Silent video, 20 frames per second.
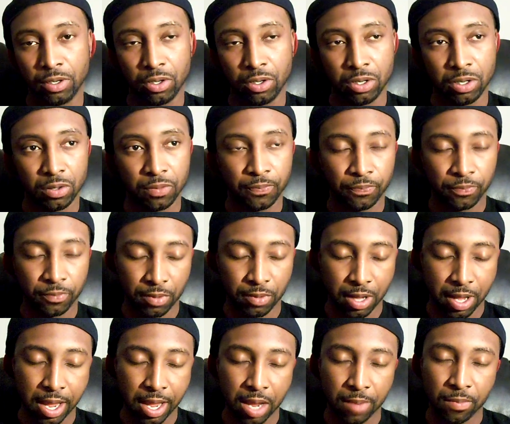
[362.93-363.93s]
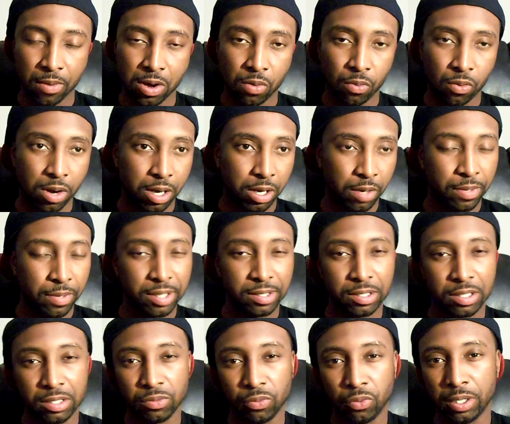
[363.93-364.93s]
you know. I had marijuana in my
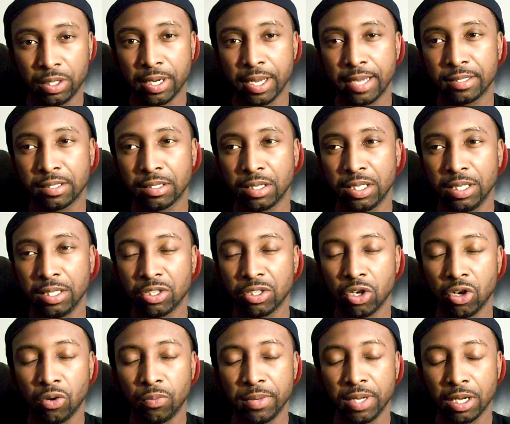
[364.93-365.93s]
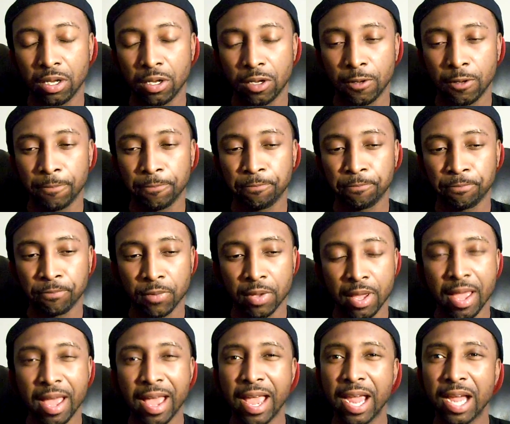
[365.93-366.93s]
system one night, so he told me I
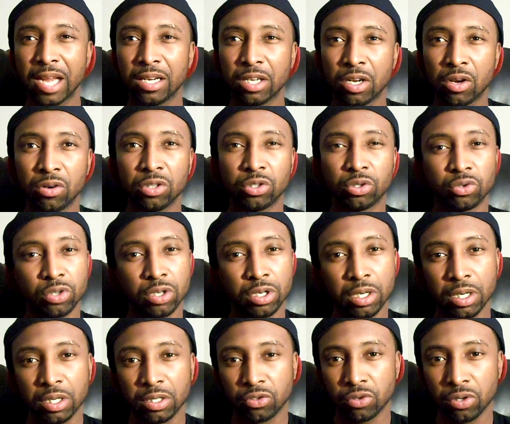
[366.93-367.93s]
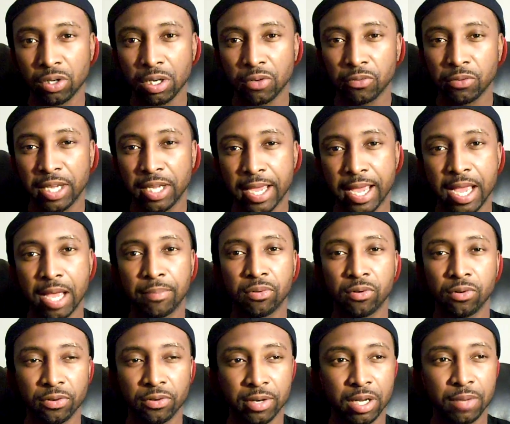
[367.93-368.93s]
had to go to drug rehab
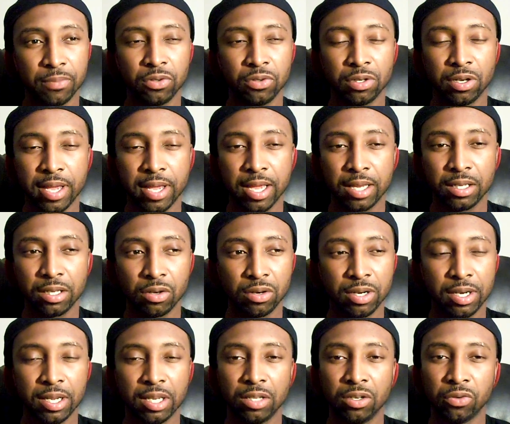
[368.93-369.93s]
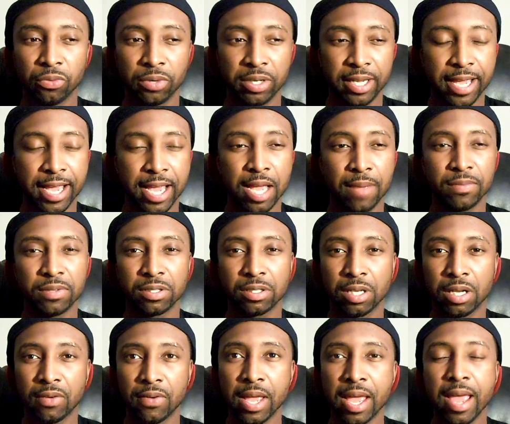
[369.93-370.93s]
program. You know, I had to go to that little rehab and
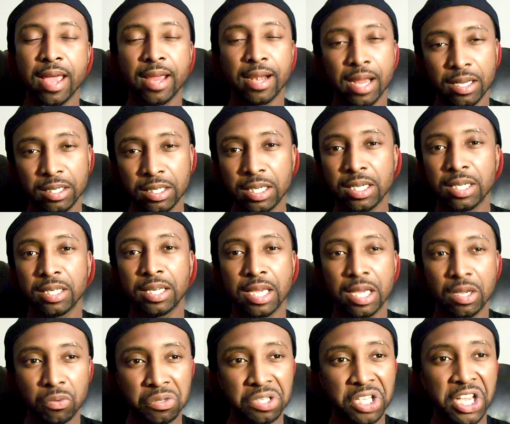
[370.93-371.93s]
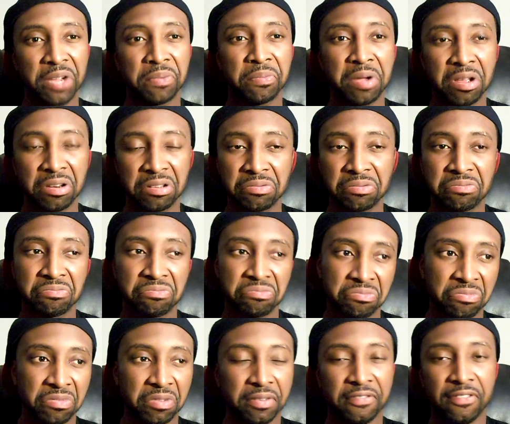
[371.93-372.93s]
stuff, and I did that. It was like about a
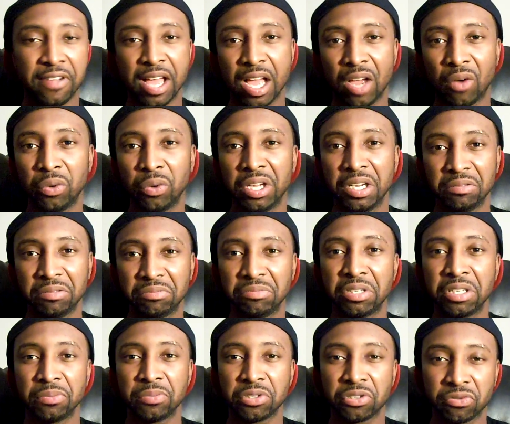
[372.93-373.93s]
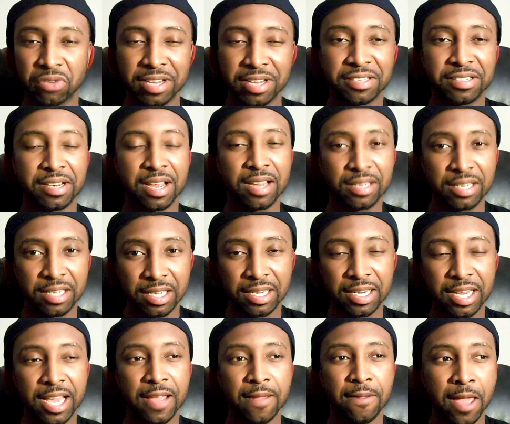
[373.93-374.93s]
5-week demonstration. I
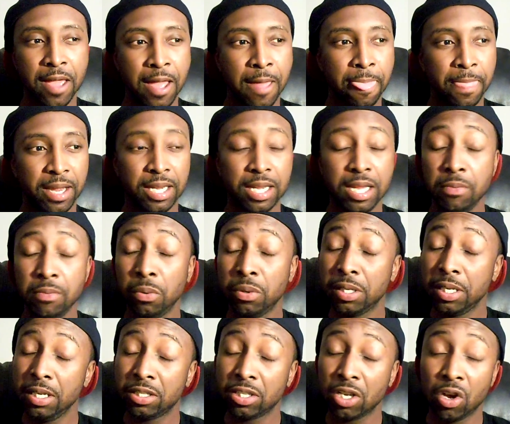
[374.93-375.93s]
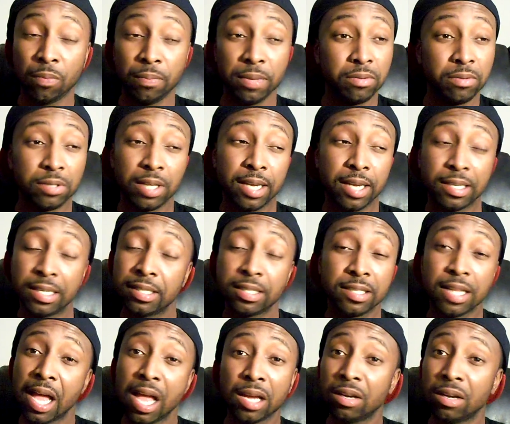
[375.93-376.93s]
did that, and he told me, he was like, if